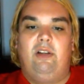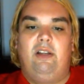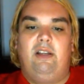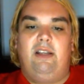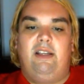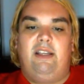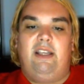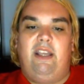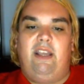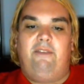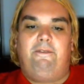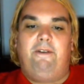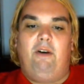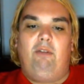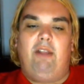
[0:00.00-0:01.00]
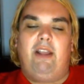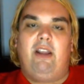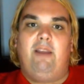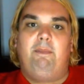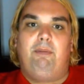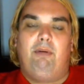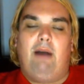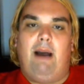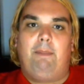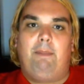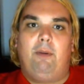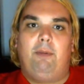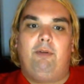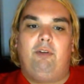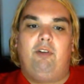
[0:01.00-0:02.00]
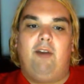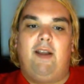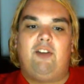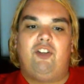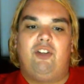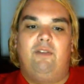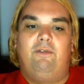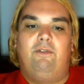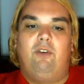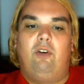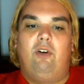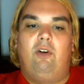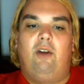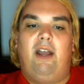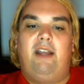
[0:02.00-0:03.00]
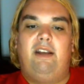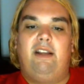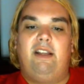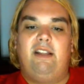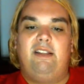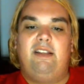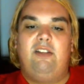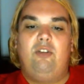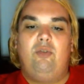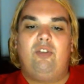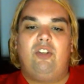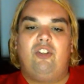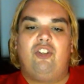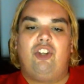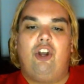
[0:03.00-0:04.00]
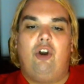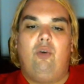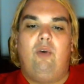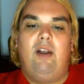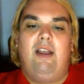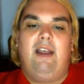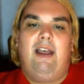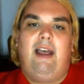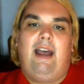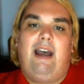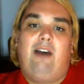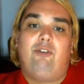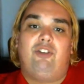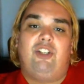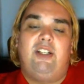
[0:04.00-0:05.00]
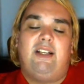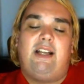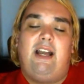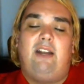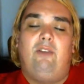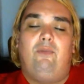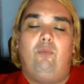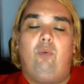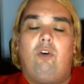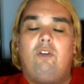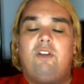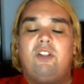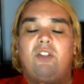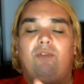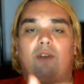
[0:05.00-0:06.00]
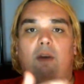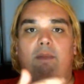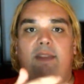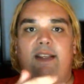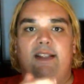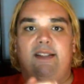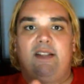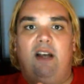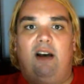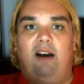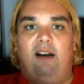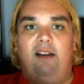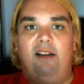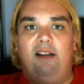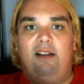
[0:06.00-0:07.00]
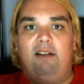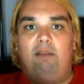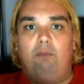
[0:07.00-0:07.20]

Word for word: It, it, felt like a proper progression for her, and it continues to show how she kind of works from this uh, more